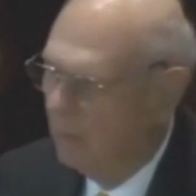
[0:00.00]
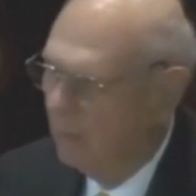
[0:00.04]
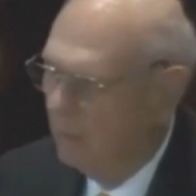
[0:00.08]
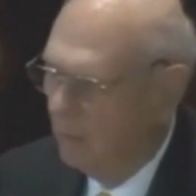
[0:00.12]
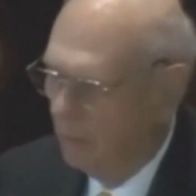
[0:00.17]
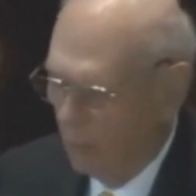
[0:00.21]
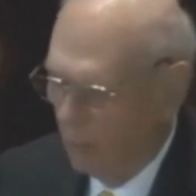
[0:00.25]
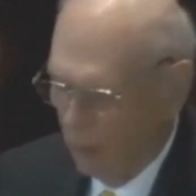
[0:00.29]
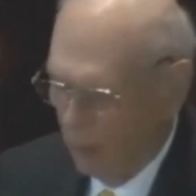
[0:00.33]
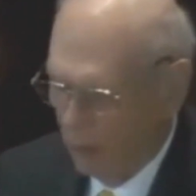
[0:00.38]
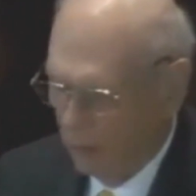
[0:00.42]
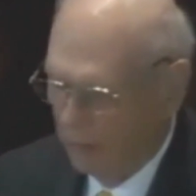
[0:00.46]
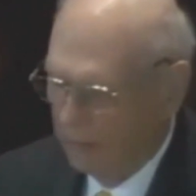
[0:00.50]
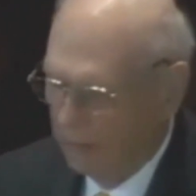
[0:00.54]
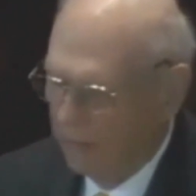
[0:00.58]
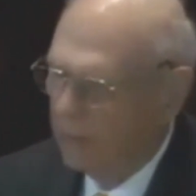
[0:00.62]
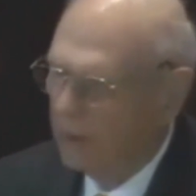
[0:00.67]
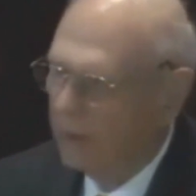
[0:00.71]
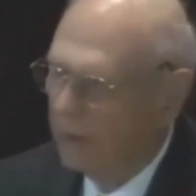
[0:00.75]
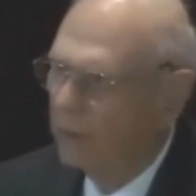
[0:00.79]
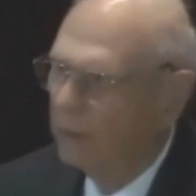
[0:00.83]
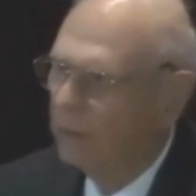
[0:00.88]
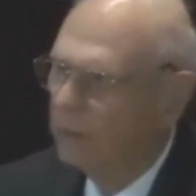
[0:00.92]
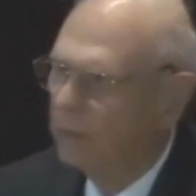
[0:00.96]
more
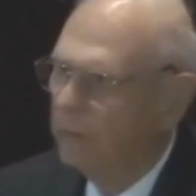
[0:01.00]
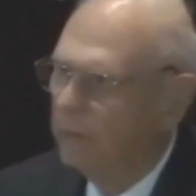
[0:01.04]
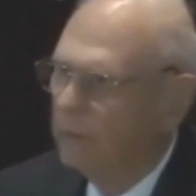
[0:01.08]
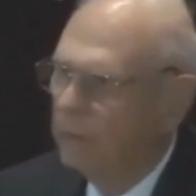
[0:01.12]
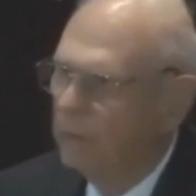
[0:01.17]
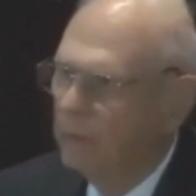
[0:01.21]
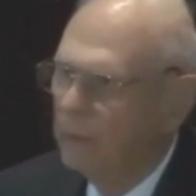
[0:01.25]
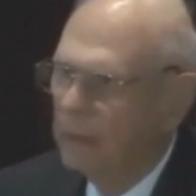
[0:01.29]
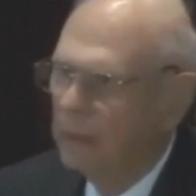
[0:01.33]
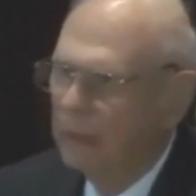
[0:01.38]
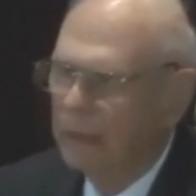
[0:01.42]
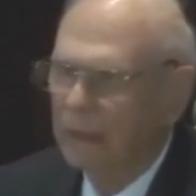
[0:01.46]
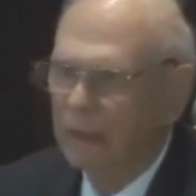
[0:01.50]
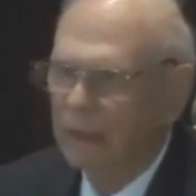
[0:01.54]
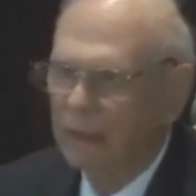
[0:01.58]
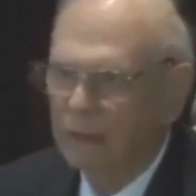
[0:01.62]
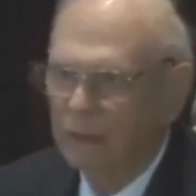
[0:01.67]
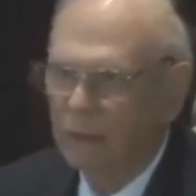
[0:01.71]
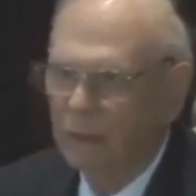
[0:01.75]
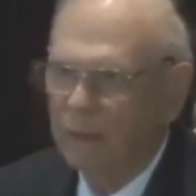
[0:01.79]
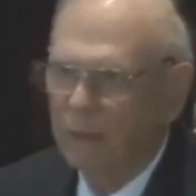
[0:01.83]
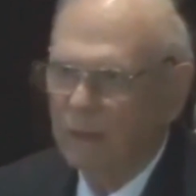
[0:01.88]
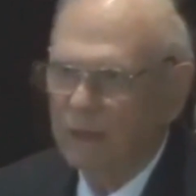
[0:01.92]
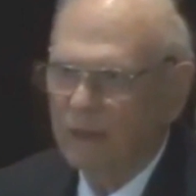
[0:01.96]
refer
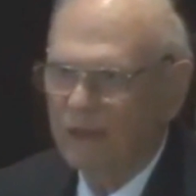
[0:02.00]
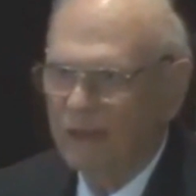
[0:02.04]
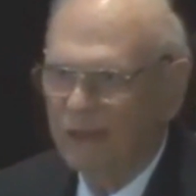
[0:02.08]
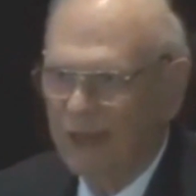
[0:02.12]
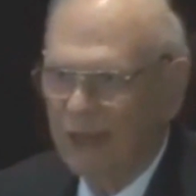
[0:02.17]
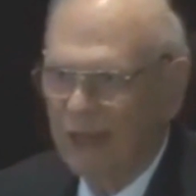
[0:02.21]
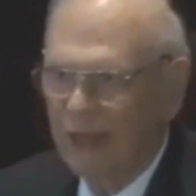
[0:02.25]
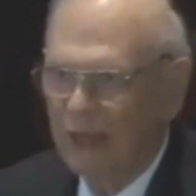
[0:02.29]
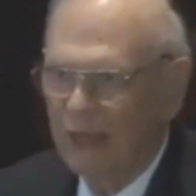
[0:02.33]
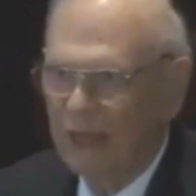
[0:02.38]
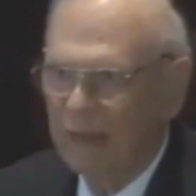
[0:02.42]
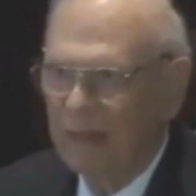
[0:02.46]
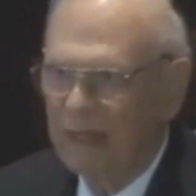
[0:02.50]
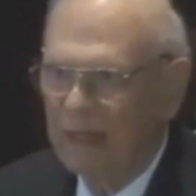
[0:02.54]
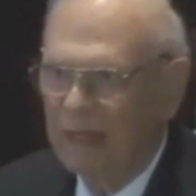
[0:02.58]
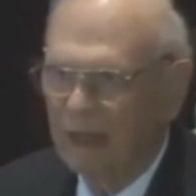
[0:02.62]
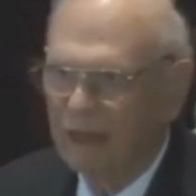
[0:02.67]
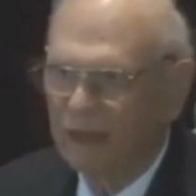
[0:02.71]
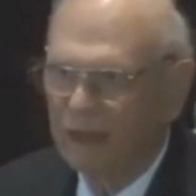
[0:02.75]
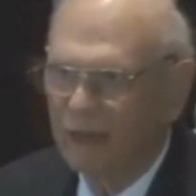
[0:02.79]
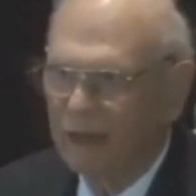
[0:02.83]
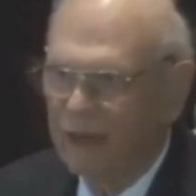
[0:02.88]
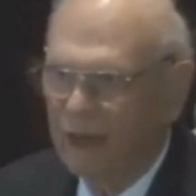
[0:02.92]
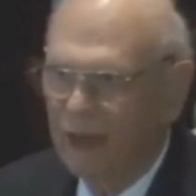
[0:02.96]
to them as they,
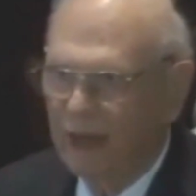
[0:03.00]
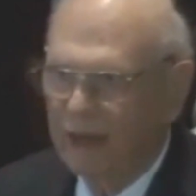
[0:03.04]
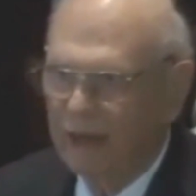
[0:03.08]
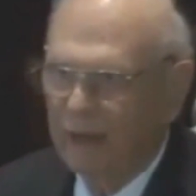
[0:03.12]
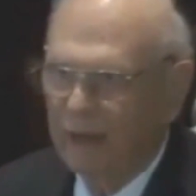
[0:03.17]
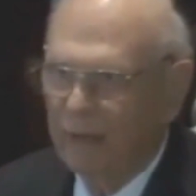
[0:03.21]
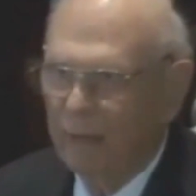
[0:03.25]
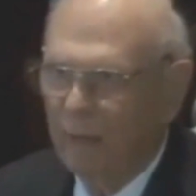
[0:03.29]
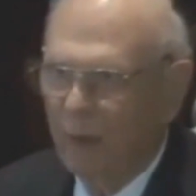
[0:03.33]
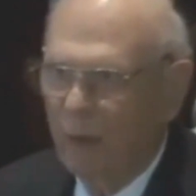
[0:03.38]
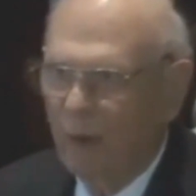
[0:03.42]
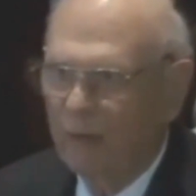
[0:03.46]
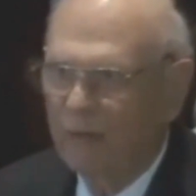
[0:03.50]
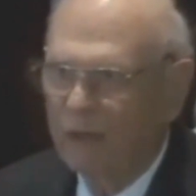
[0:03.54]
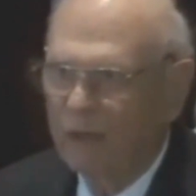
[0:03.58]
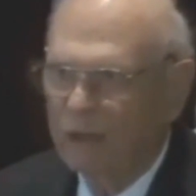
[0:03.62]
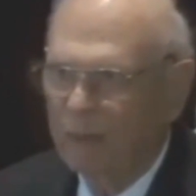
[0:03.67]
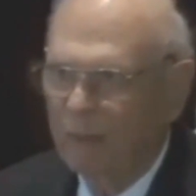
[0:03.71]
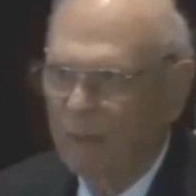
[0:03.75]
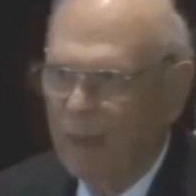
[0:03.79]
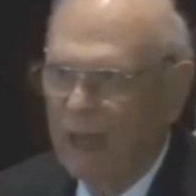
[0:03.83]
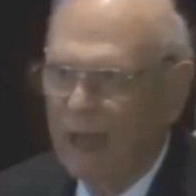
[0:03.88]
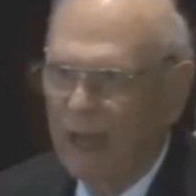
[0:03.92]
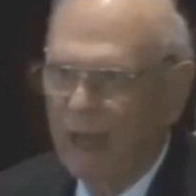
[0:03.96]
because they're not an
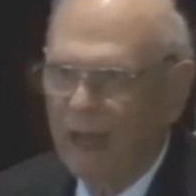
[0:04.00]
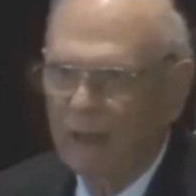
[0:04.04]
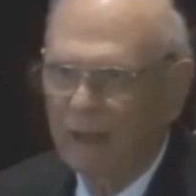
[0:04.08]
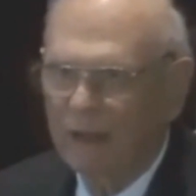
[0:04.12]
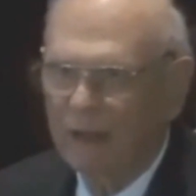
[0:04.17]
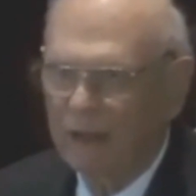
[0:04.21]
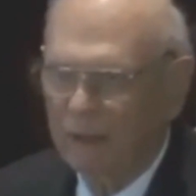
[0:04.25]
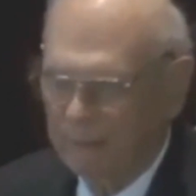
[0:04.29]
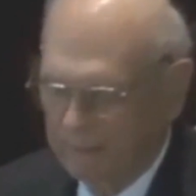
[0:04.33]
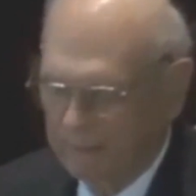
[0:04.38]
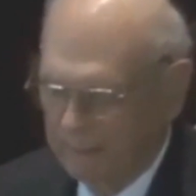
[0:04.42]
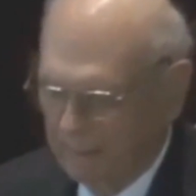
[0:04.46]
amorphous mass.